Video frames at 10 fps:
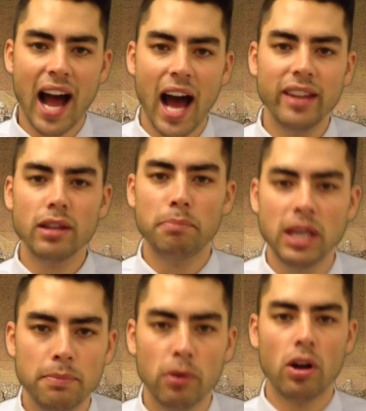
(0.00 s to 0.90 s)
on the
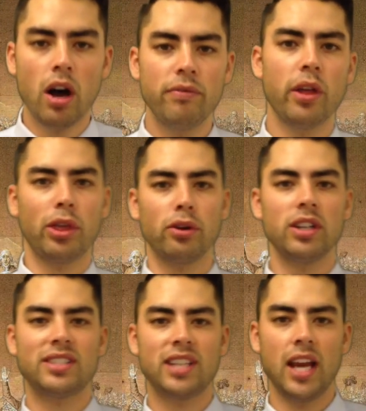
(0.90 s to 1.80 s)
people of the third
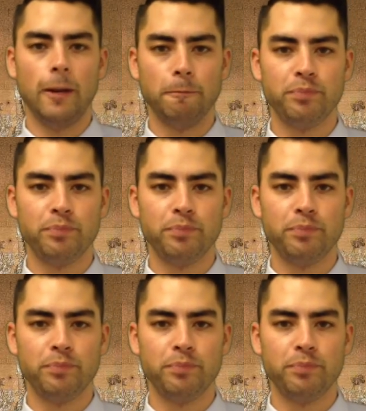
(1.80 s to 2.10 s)
estate.